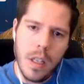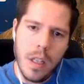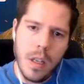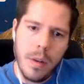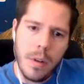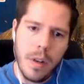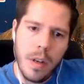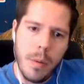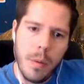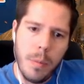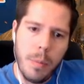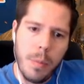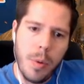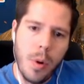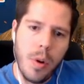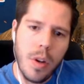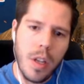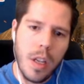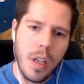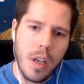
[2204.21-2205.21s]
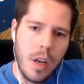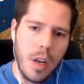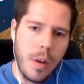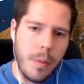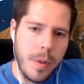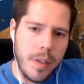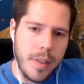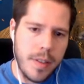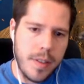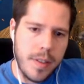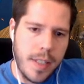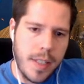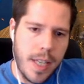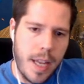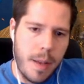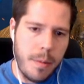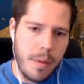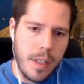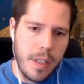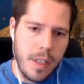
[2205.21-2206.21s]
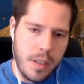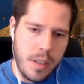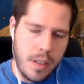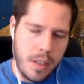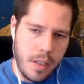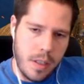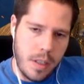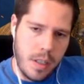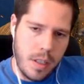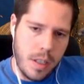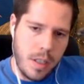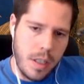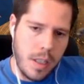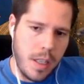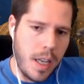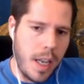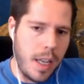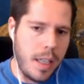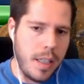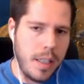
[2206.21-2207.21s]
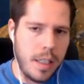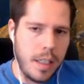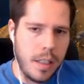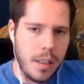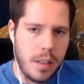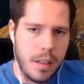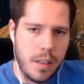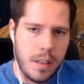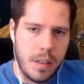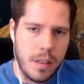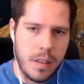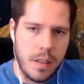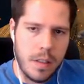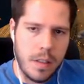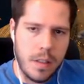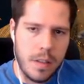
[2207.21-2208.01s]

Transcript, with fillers: I'm gonna Pokegum, establish Ninetales.